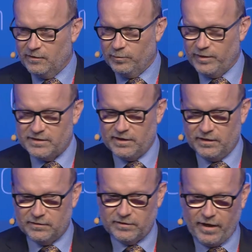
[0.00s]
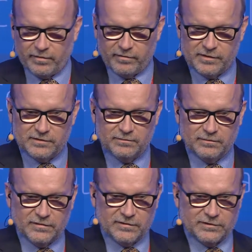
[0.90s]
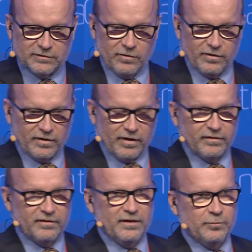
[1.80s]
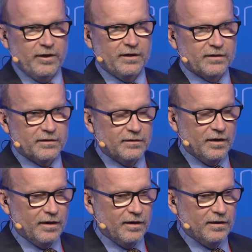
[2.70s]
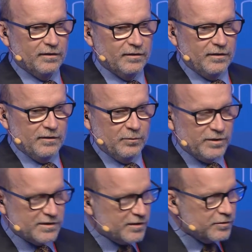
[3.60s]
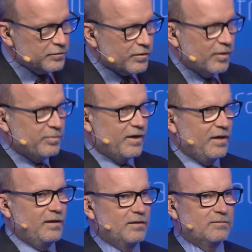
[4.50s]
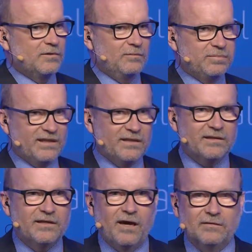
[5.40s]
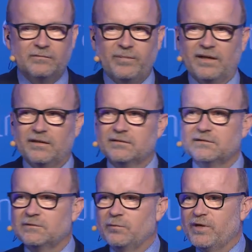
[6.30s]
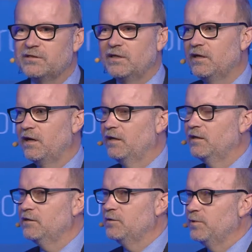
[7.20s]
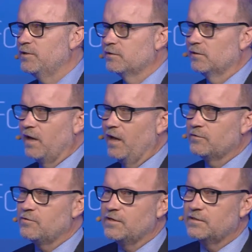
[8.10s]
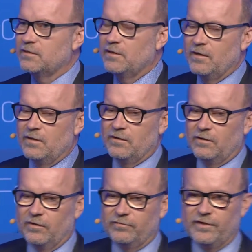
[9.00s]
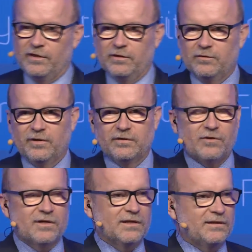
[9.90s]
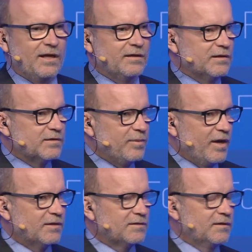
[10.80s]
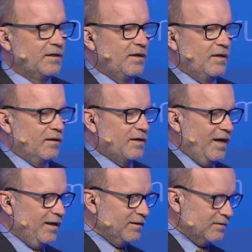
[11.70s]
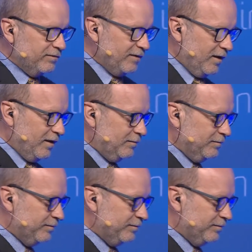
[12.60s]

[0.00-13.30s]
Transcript: We see terrorism stronger rather than weaker. We see Europe completely out of balance. We see an individual countries of EU and transatlantic space, a kind of